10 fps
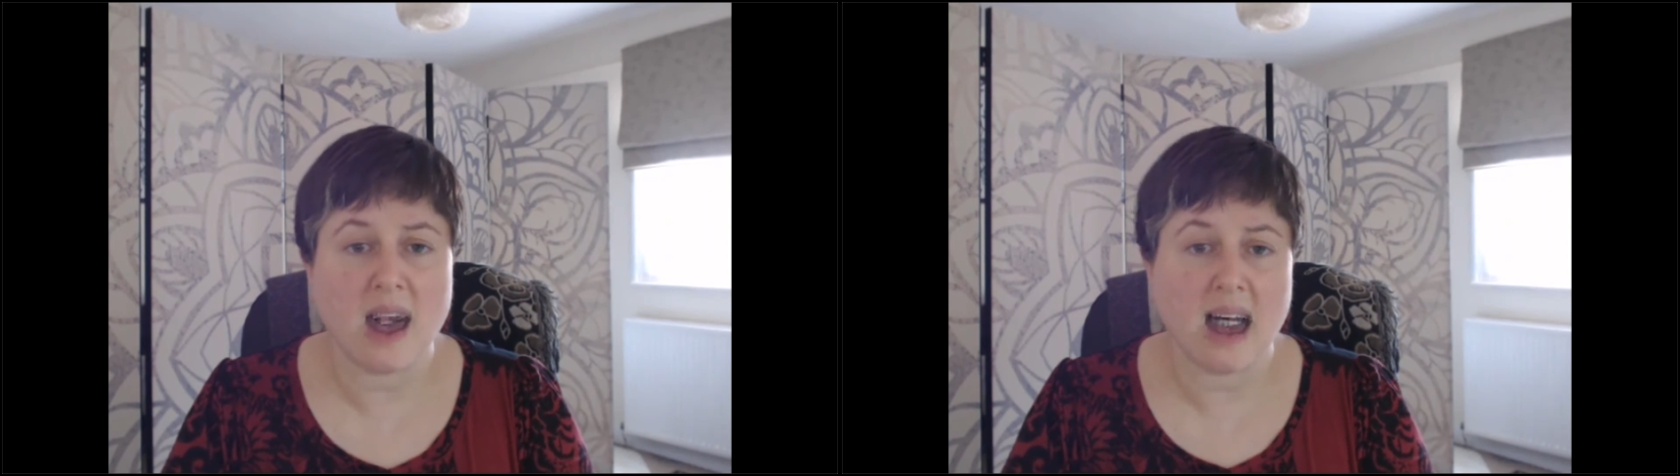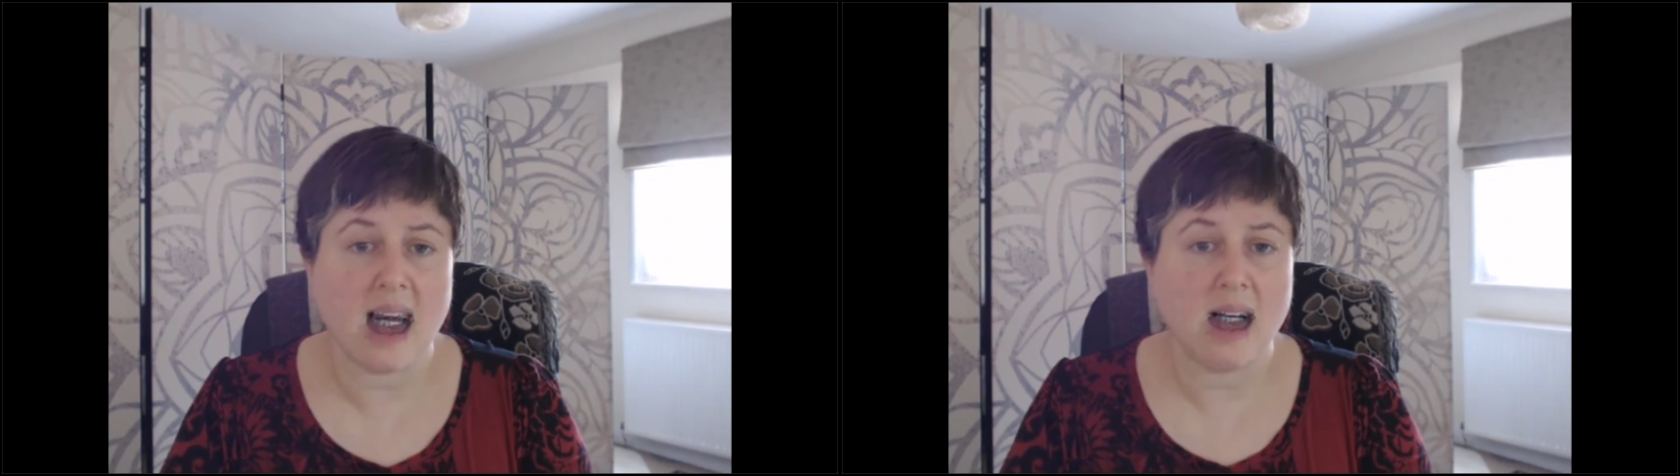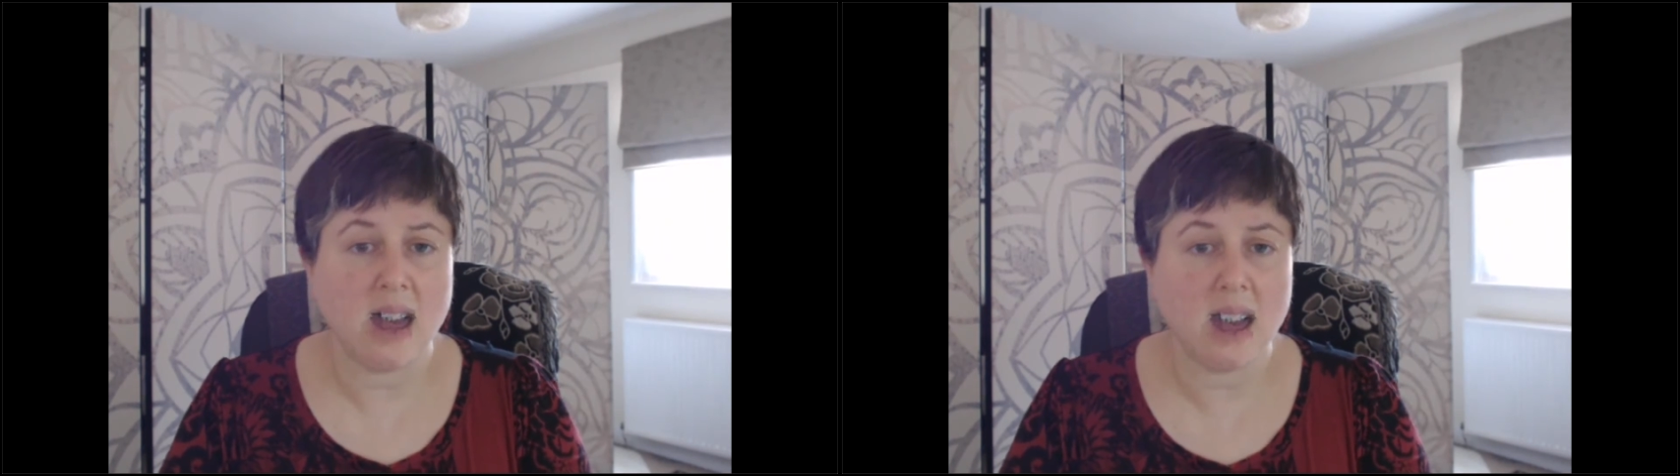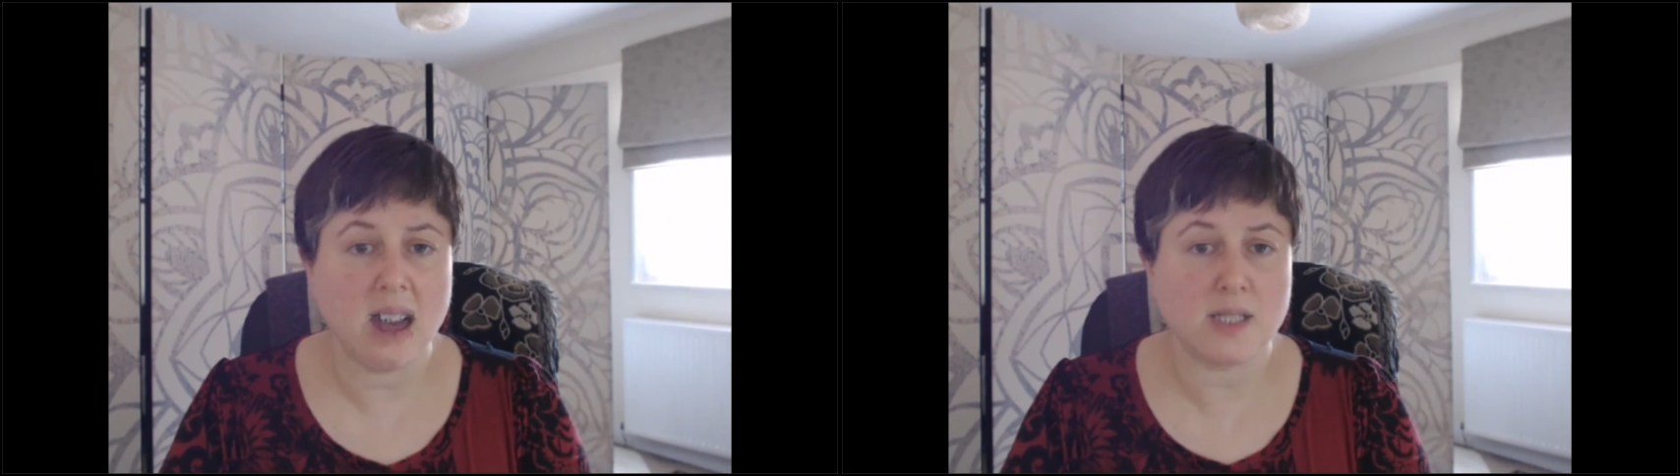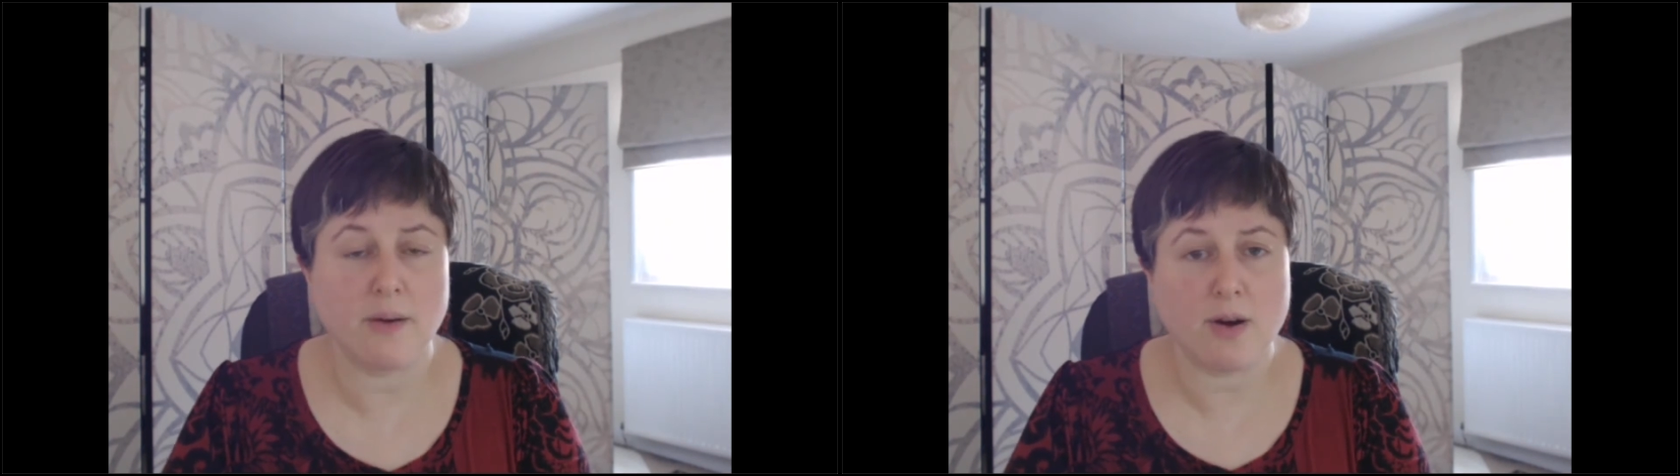everything else
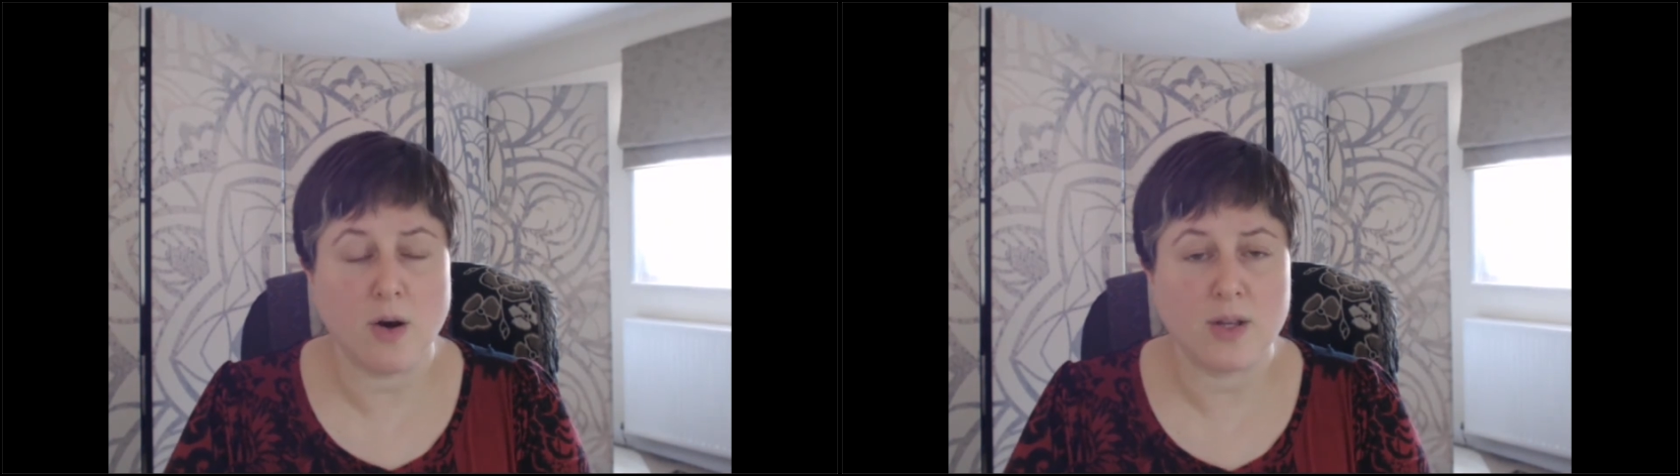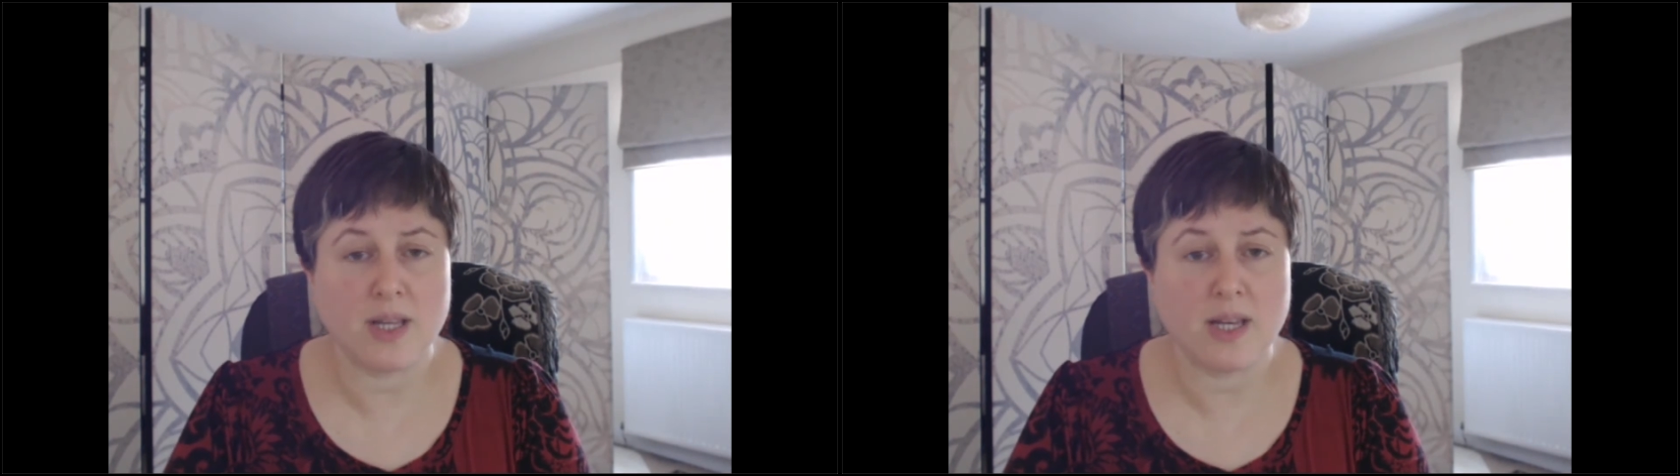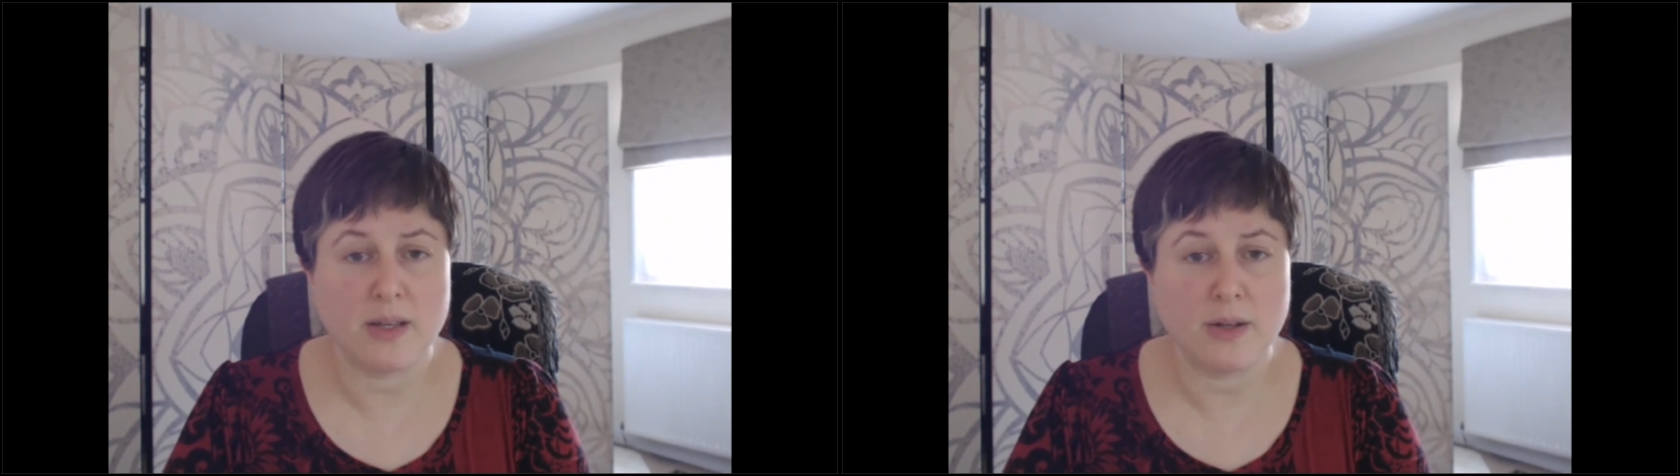that's going on